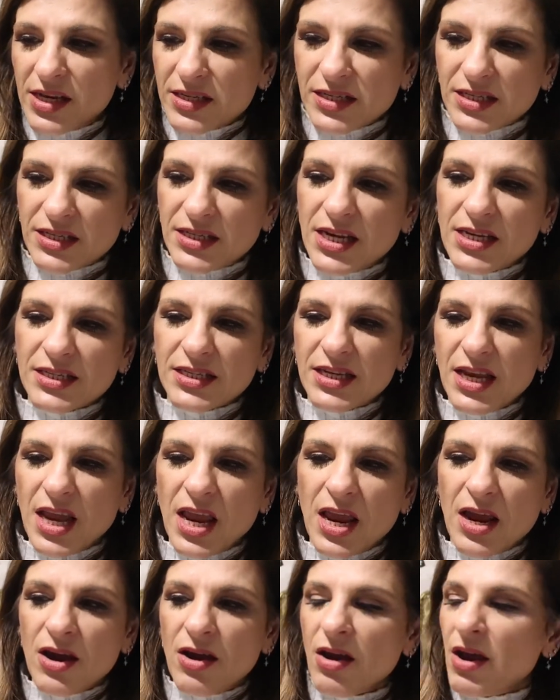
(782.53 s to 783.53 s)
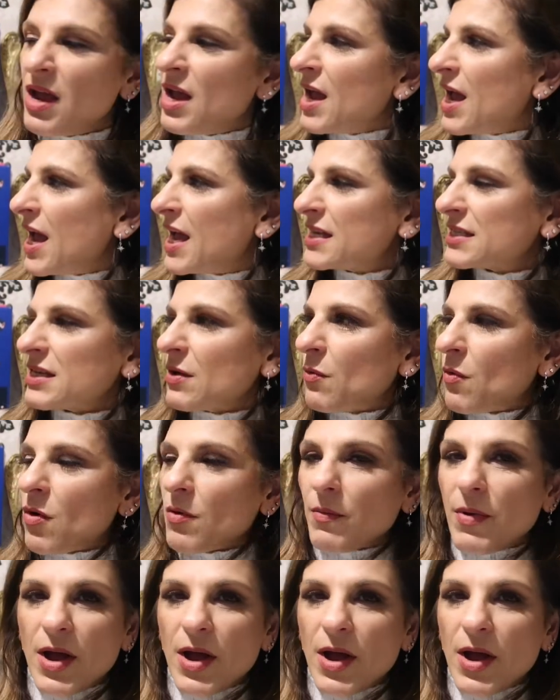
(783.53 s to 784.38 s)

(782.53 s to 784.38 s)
It sits here. As I walk